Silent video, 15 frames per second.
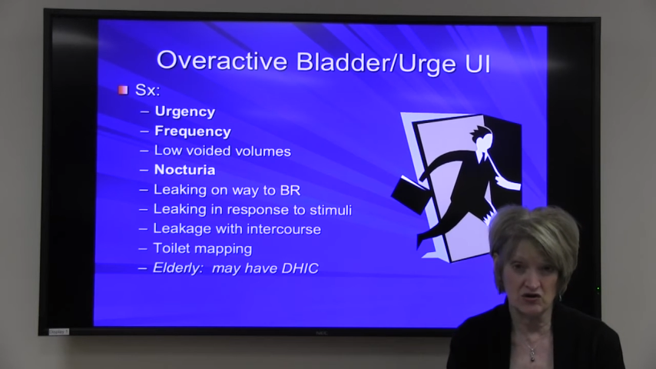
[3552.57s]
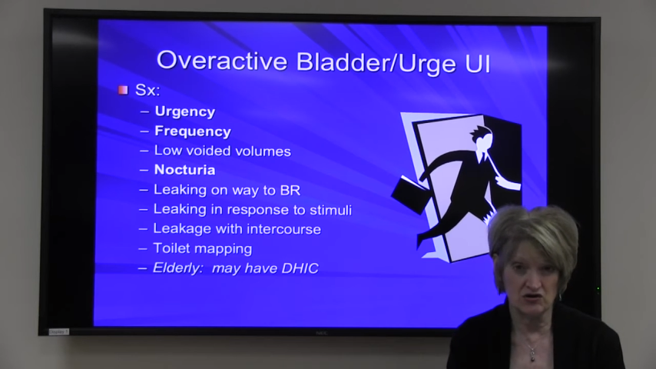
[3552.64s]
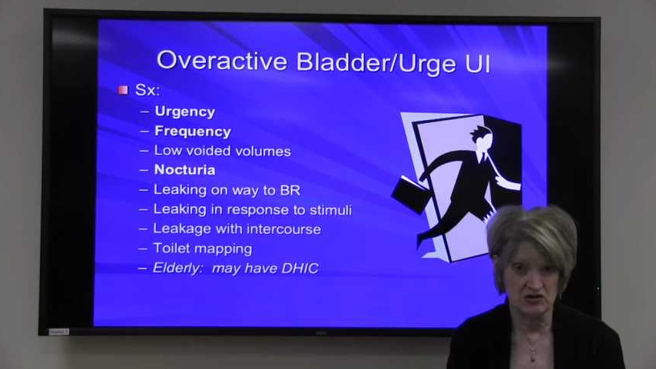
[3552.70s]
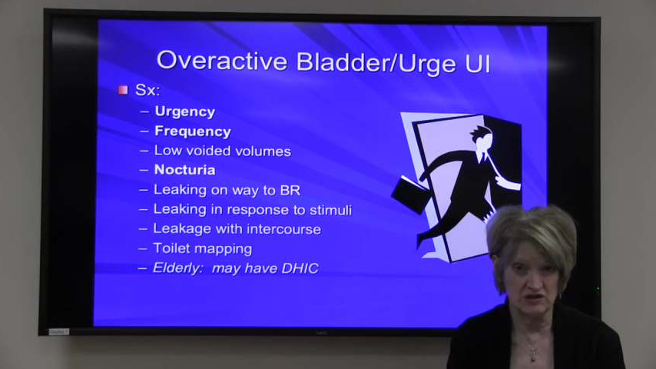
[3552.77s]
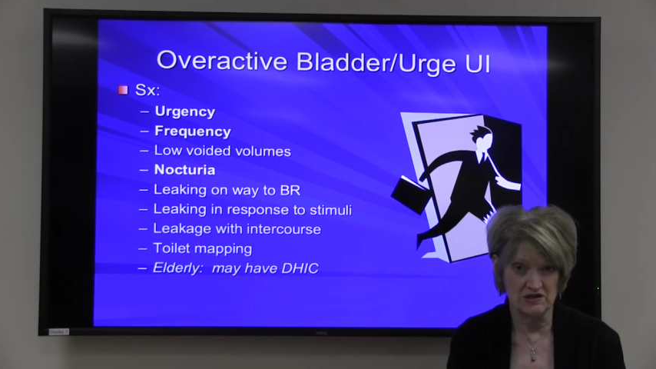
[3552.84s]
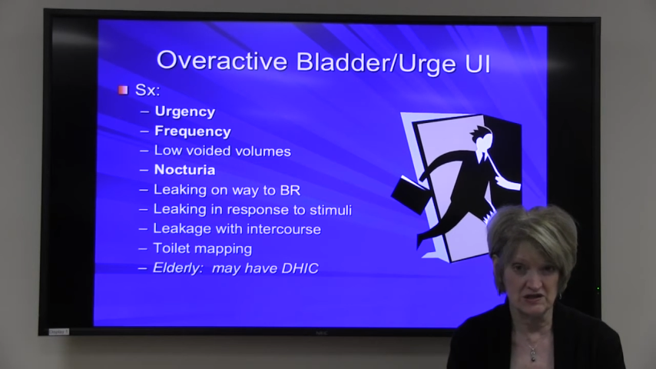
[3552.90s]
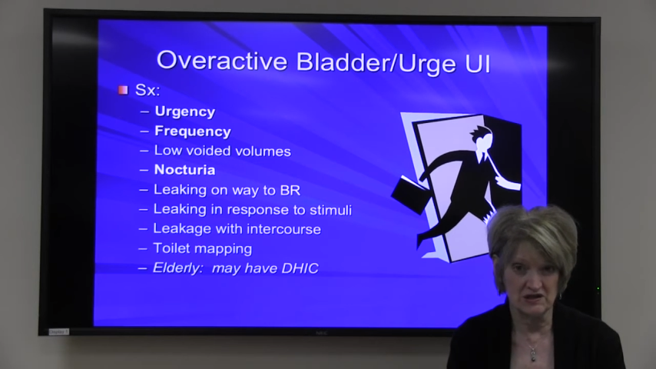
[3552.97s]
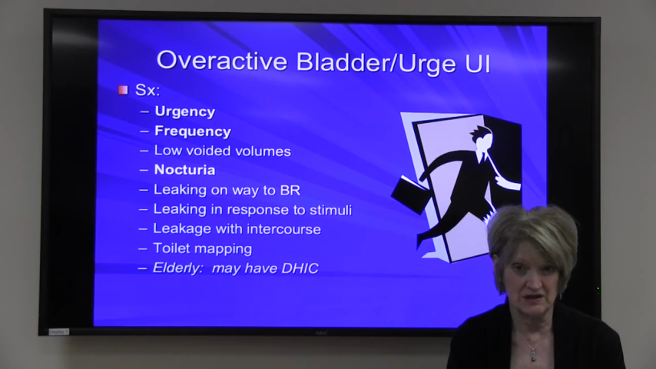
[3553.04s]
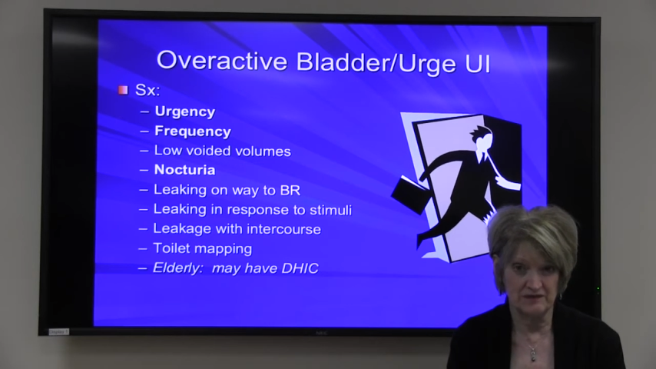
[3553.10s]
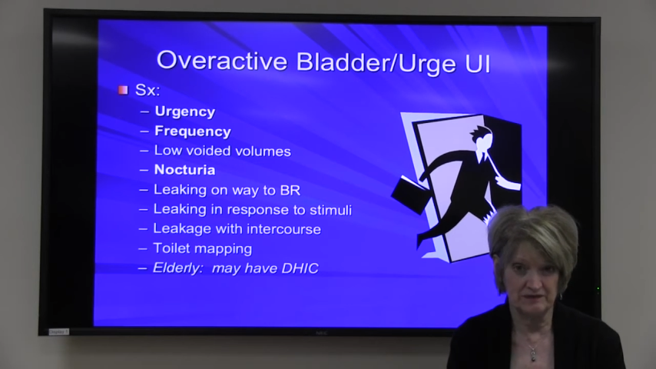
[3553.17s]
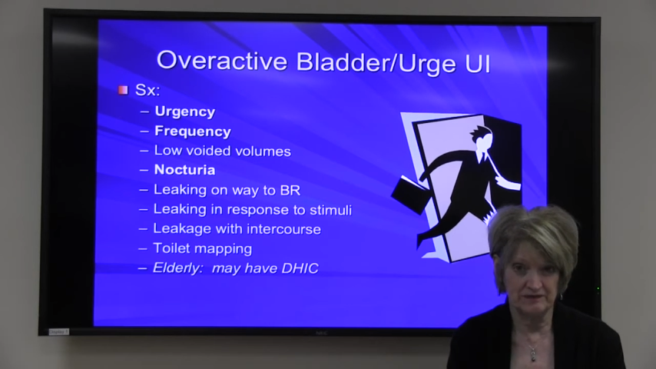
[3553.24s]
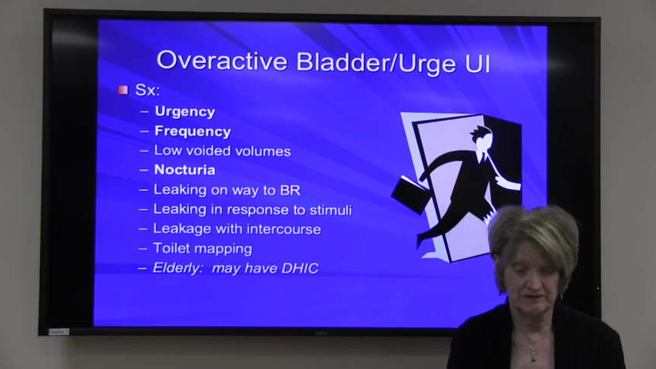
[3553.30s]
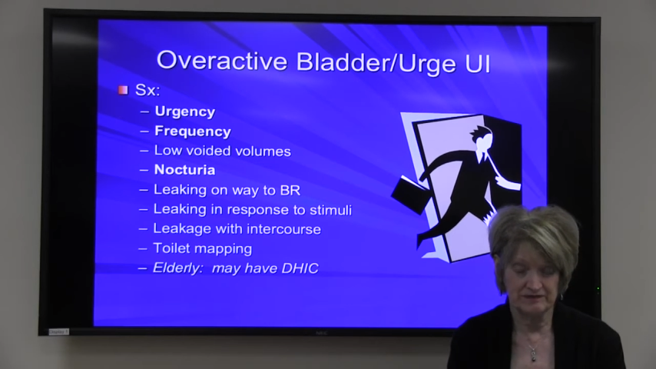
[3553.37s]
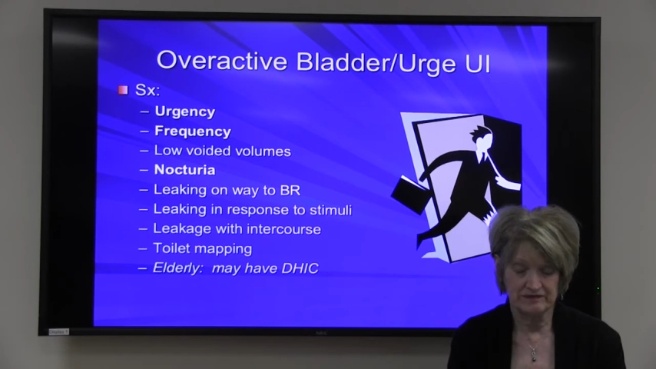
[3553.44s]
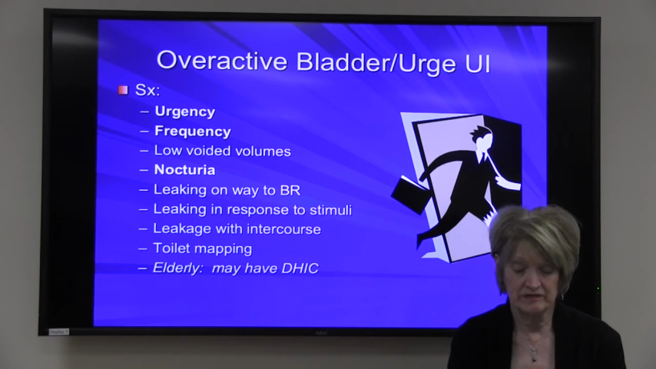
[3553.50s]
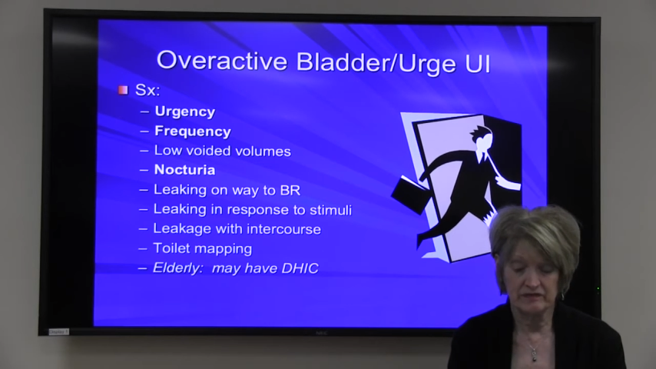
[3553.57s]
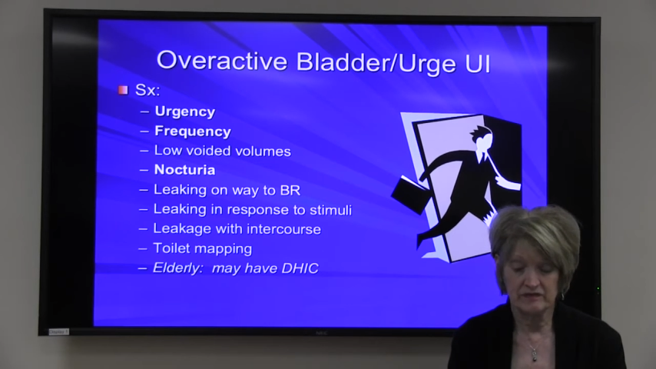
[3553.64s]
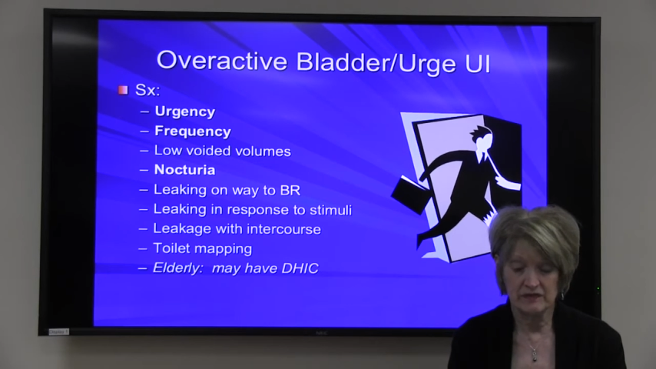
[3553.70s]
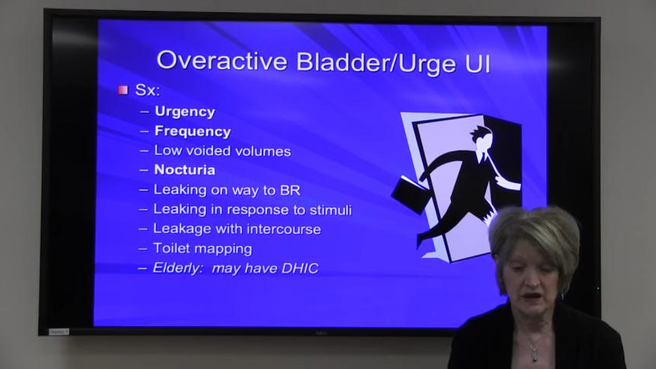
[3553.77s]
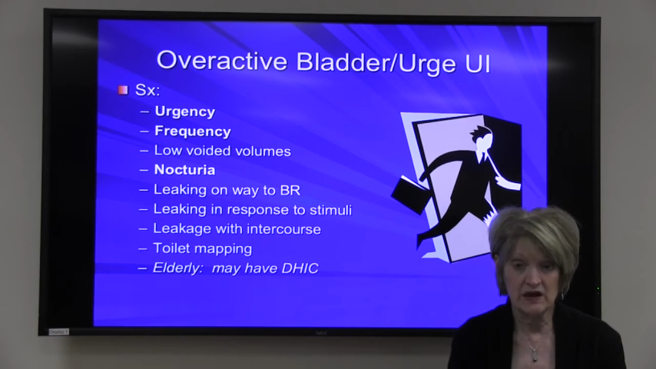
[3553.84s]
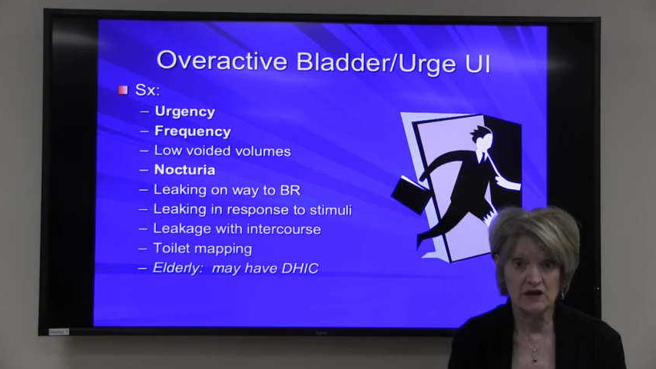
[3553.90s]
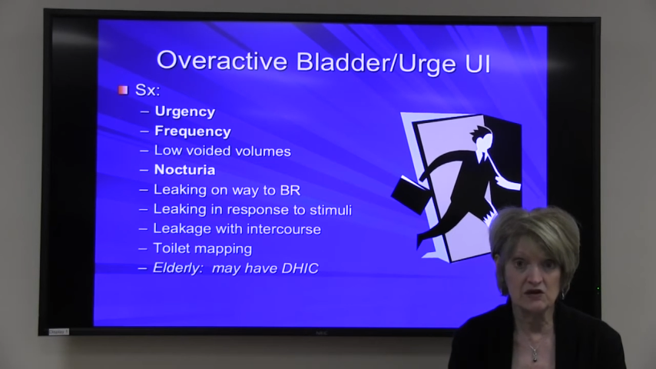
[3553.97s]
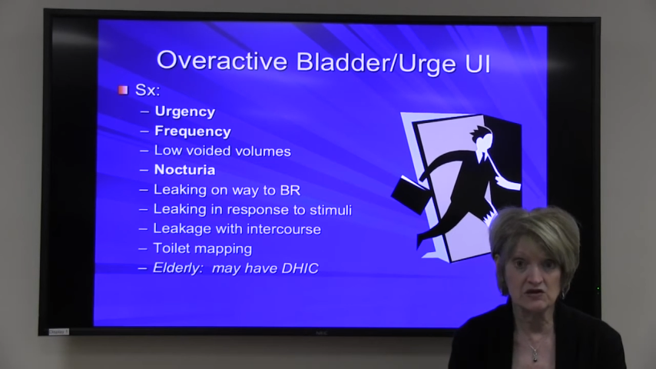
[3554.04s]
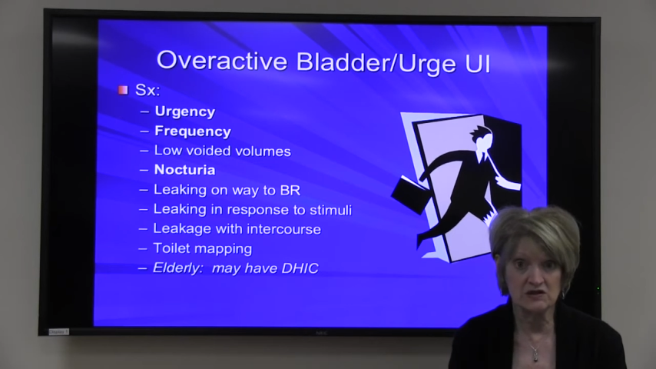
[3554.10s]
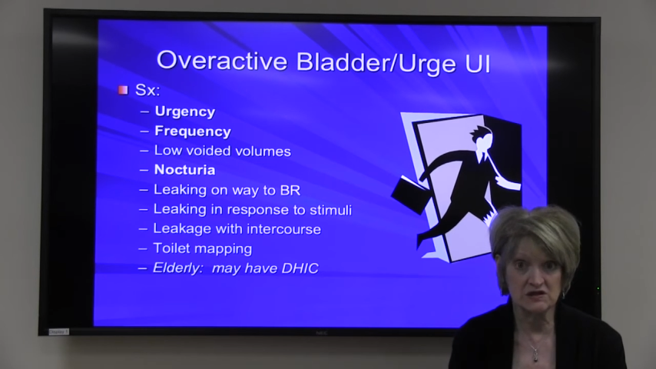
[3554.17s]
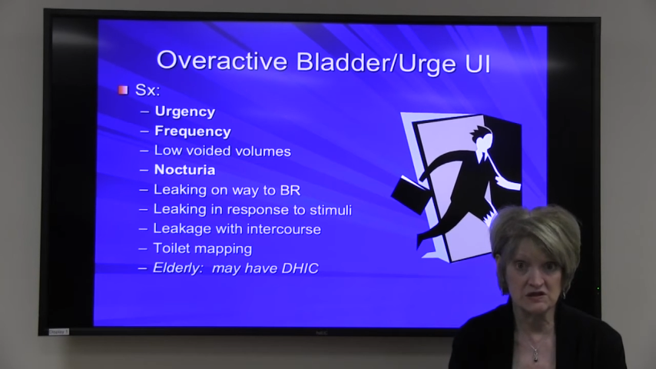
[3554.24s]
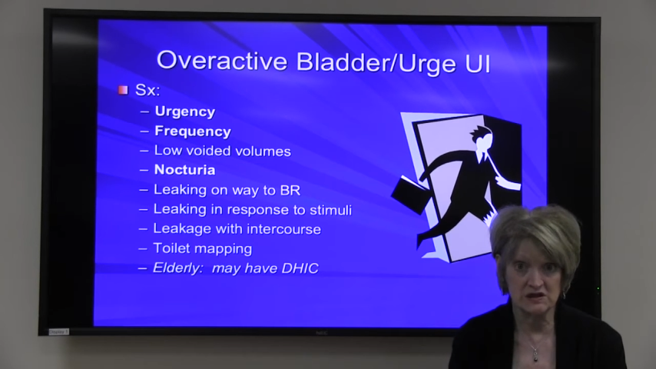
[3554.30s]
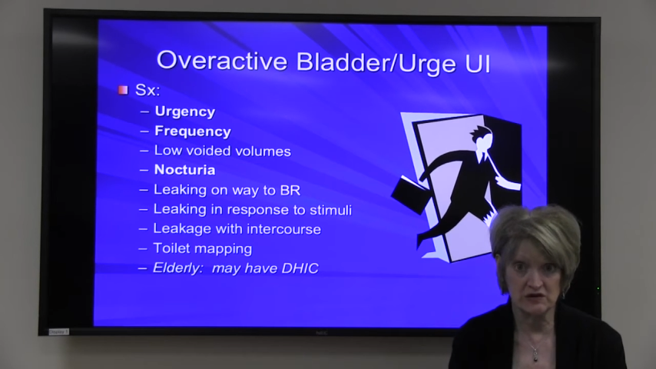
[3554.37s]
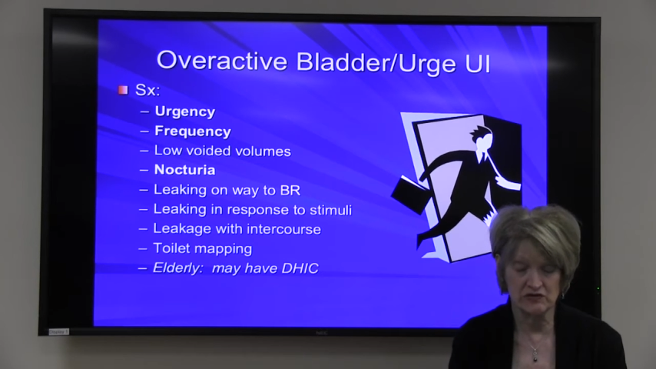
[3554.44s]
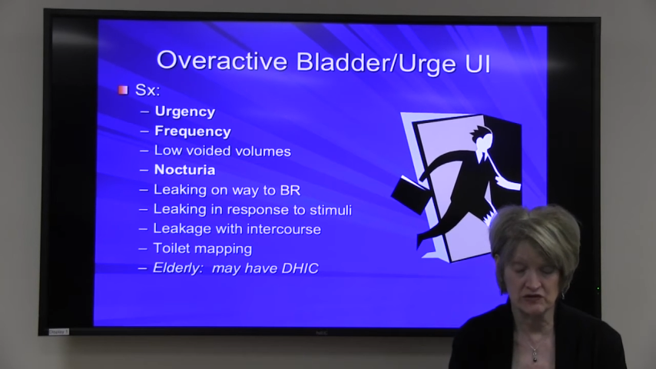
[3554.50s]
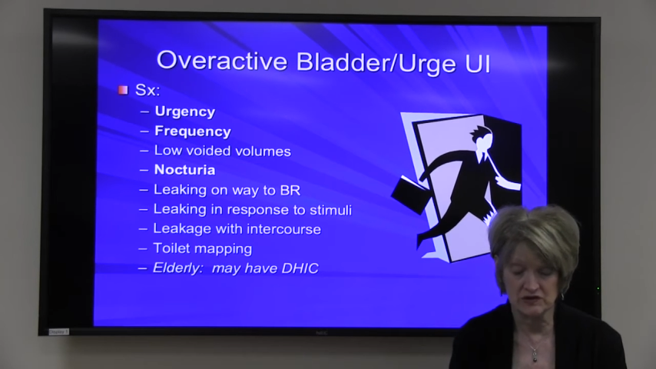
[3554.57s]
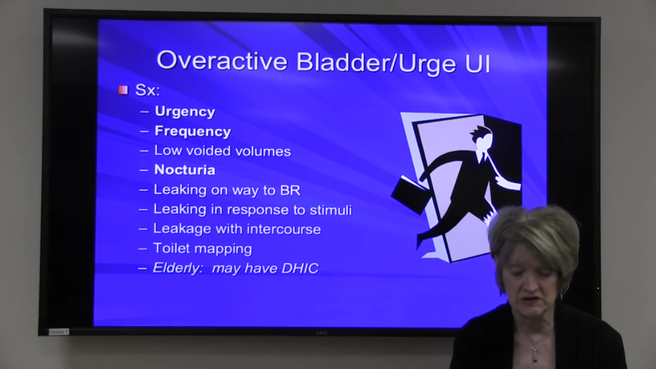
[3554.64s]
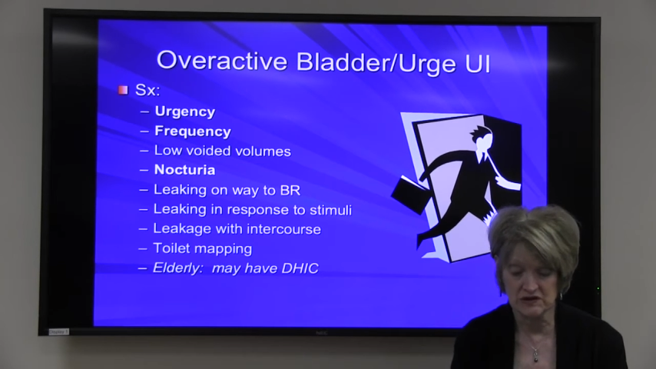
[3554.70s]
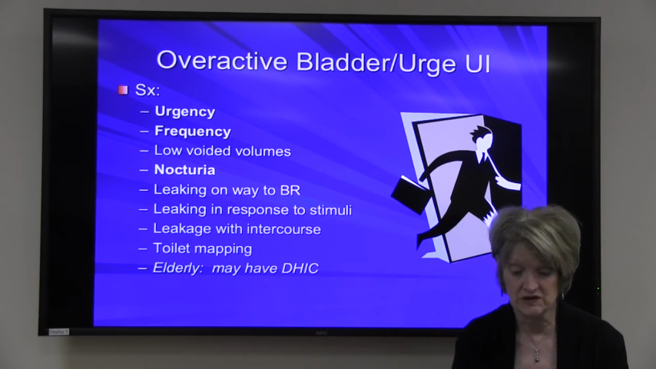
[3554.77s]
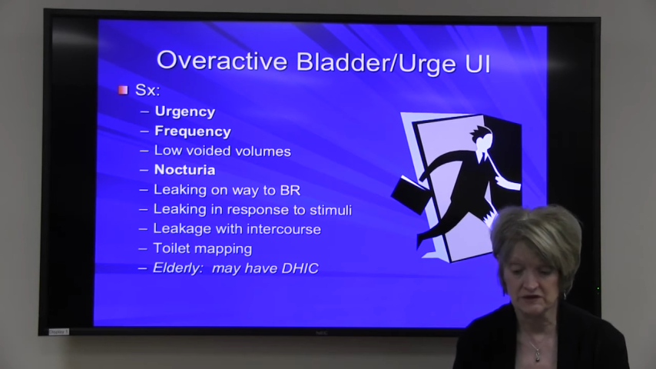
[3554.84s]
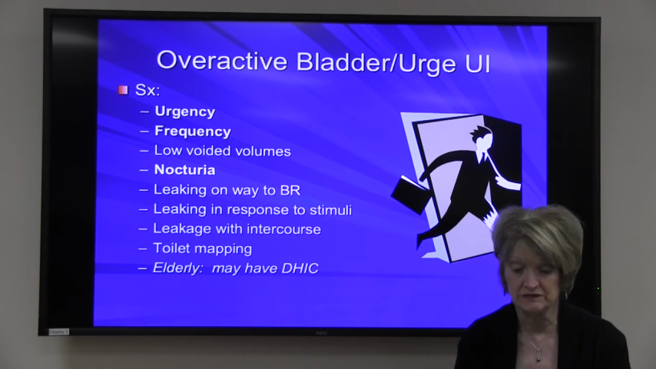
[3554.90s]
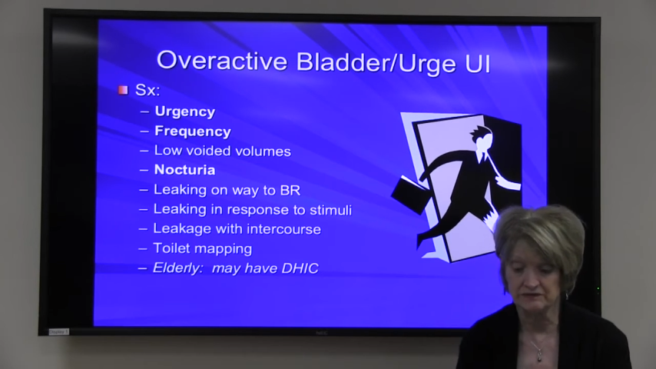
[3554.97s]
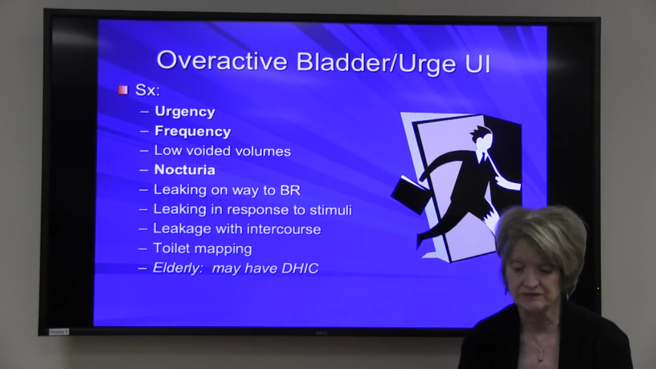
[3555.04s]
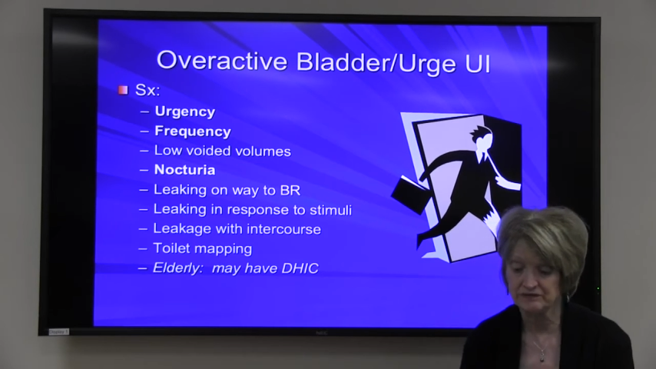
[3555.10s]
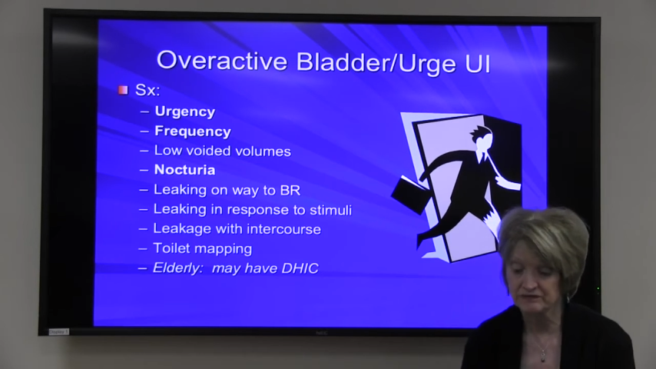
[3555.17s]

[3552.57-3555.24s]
urgency? Here's the difference.